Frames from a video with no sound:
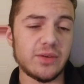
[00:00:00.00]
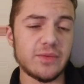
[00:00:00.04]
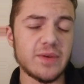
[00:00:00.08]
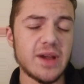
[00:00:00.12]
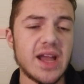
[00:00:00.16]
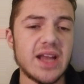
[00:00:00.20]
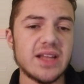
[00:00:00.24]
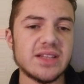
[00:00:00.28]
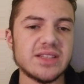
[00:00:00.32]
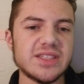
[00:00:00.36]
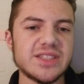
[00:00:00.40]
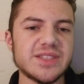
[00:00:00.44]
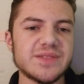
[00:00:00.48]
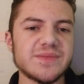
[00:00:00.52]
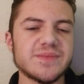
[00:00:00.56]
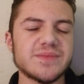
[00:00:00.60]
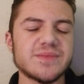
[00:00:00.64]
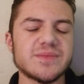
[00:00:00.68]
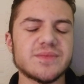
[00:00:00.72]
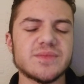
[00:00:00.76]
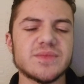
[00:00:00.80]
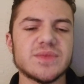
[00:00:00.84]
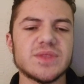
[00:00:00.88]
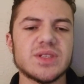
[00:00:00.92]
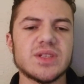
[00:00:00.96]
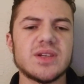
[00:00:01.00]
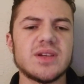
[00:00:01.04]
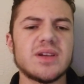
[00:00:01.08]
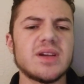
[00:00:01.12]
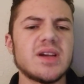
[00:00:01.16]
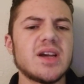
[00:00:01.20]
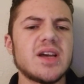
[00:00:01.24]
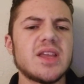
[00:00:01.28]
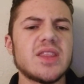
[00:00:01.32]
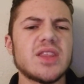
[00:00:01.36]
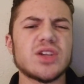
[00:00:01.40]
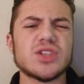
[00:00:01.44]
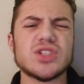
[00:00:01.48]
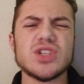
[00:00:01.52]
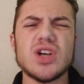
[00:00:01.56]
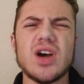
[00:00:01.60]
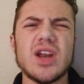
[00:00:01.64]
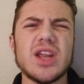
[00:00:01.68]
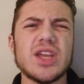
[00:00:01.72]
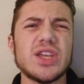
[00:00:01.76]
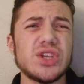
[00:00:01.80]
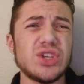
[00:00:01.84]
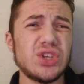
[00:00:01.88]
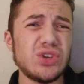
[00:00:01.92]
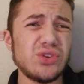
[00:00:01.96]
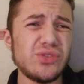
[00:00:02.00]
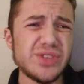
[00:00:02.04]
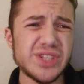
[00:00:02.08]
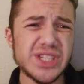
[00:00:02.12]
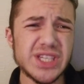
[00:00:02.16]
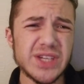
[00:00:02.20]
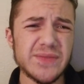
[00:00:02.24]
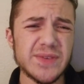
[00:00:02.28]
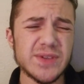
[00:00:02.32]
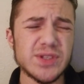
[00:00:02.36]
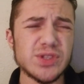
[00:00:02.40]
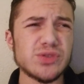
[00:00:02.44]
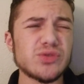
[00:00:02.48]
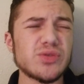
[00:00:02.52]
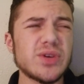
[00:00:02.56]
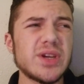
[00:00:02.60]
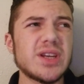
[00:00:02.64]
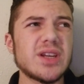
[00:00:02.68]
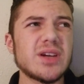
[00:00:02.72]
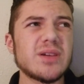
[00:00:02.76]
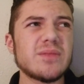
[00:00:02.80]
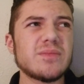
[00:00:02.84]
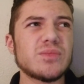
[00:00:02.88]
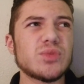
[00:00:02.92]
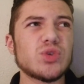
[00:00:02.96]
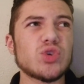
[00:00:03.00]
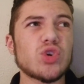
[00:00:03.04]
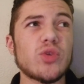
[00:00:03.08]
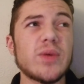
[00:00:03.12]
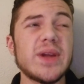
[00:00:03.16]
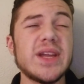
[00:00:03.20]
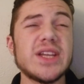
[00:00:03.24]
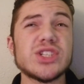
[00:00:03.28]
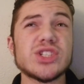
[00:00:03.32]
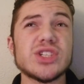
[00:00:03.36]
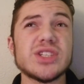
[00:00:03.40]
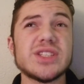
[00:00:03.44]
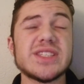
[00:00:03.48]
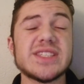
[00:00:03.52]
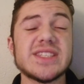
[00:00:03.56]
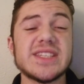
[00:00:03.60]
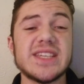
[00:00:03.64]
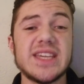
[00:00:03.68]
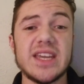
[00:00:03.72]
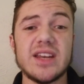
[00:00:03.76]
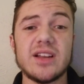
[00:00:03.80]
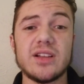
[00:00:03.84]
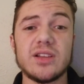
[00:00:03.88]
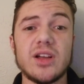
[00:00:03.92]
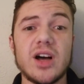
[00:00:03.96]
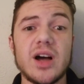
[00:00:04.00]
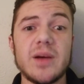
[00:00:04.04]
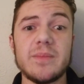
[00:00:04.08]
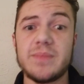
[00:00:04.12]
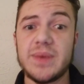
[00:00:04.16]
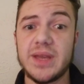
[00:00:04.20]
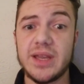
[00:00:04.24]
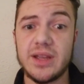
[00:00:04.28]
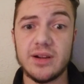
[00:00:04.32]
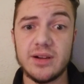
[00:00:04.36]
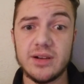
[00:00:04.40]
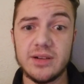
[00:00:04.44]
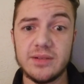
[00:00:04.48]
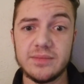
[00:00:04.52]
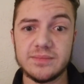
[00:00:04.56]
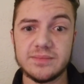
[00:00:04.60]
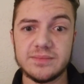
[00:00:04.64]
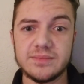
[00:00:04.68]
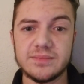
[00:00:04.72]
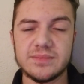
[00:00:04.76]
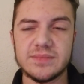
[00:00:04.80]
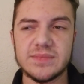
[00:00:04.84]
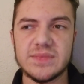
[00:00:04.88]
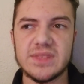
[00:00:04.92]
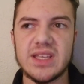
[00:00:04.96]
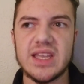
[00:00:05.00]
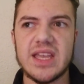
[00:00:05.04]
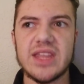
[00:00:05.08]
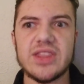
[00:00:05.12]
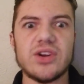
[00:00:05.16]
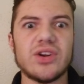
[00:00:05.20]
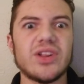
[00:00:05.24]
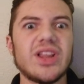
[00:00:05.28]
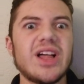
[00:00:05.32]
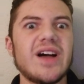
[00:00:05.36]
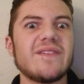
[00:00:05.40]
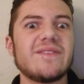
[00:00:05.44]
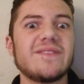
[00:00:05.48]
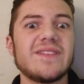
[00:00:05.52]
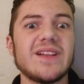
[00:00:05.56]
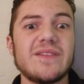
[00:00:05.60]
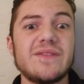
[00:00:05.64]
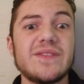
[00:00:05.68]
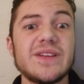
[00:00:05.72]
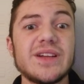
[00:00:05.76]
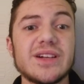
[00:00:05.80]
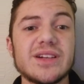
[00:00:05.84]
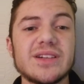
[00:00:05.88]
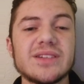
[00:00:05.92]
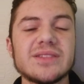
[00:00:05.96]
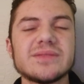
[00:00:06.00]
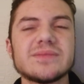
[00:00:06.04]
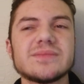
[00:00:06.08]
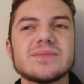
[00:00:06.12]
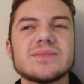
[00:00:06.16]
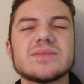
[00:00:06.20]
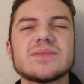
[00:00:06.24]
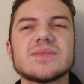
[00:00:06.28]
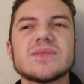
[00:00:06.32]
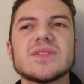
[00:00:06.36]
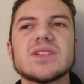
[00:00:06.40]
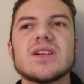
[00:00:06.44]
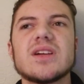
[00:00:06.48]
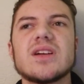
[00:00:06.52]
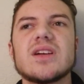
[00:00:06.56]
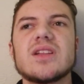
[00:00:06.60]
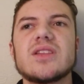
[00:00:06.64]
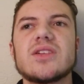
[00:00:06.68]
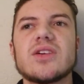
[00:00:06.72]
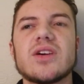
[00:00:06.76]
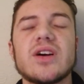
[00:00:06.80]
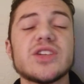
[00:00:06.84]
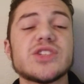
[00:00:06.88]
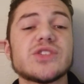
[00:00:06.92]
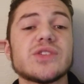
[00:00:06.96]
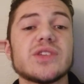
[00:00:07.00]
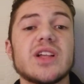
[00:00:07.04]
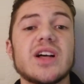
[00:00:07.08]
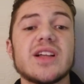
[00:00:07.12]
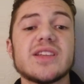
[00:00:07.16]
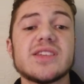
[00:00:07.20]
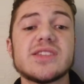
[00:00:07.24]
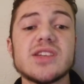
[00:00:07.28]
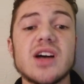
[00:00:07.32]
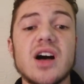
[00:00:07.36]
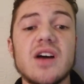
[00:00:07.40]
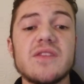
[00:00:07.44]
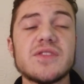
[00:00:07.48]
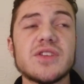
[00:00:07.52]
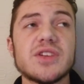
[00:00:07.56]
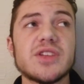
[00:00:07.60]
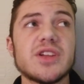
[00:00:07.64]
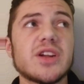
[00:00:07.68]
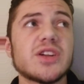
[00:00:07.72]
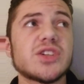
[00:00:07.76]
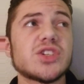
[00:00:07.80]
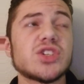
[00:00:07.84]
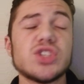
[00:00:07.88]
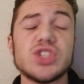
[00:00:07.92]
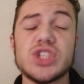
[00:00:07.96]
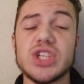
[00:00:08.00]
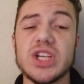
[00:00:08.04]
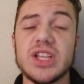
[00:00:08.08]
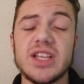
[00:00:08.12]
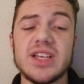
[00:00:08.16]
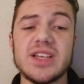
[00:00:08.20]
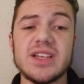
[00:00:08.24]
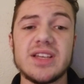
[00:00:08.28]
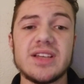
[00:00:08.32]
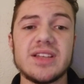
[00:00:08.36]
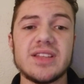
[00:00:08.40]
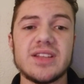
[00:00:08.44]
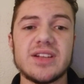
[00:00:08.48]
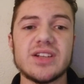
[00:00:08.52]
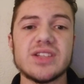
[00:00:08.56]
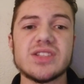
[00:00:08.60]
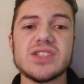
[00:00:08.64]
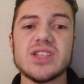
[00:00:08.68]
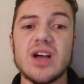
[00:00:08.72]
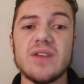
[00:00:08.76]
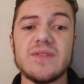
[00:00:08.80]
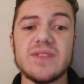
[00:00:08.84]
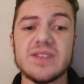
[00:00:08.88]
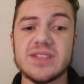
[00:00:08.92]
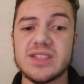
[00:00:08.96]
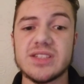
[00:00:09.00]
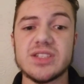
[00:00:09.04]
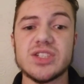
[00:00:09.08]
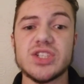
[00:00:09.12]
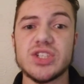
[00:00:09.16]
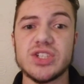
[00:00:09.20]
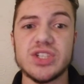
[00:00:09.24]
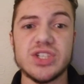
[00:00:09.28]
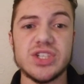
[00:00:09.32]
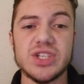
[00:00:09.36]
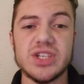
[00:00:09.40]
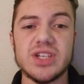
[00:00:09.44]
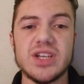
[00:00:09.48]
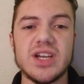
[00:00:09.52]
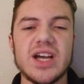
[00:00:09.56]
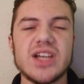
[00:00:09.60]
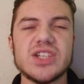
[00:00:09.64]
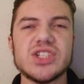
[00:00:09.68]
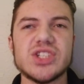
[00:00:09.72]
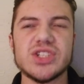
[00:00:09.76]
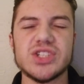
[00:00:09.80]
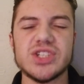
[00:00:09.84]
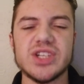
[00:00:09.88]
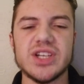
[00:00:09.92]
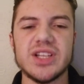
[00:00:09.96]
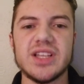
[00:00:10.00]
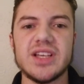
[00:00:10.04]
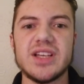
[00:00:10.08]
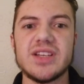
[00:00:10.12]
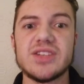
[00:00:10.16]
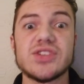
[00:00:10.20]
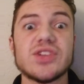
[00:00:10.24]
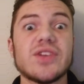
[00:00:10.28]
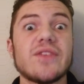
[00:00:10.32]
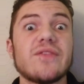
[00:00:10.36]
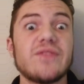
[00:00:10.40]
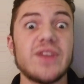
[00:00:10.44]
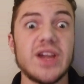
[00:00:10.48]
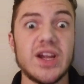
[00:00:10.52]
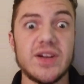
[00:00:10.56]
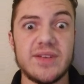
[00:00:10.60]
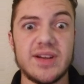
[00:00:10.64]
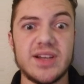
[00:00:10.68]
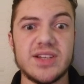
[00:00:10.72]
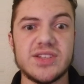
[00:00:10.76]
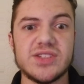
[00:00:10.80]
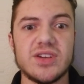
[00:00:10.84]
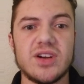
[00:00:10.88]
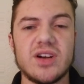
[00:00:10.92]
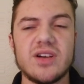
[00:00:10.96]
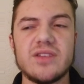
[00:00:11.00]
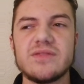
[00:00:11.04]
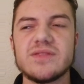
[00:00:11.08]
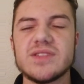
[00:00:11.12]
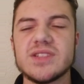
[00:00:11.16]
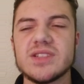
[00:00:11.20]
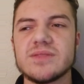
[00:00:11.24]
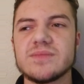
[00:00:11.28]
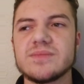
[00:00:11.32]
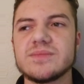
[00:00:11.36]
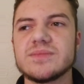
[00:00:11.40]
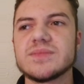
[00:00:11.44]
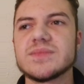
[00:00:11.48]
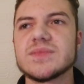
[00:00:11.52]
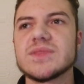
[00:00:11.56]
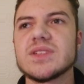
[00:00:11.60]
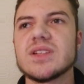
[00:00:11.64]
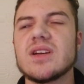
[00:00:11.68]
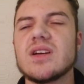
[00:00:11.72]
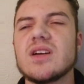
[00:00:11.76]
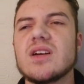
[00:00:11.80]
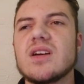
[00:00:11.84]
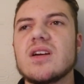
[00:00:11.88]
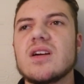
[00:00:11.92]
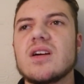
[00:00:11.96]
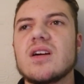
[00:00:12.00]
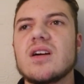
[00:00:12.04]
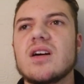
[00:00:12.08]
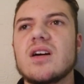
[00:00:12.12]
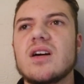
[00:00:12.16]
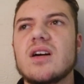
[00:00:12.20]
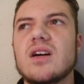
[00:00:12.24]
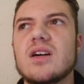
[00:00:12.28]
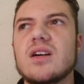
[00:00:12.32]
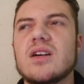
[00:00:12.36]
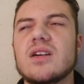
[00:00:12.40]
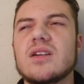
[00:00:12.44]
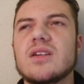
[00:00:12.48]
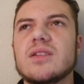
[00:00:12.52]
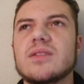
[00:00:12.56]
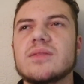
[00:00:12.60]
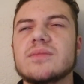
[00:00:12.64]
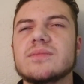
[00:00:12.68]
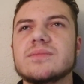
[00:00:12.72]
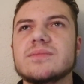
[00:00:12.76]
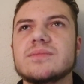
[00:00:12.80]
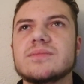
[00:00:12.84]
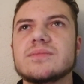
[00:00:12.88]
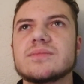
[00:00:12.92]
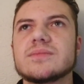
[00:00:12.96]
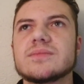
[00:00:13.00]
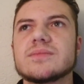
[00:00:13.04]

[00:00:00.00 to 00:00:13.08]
rats. There's not a huge difference between them. Norwegians get a lot bigger, and they're a lot fluffier. They're also a lot softer. They're a chinchilla. They're as soft as a chinchilla, so they're very, very soft. Um,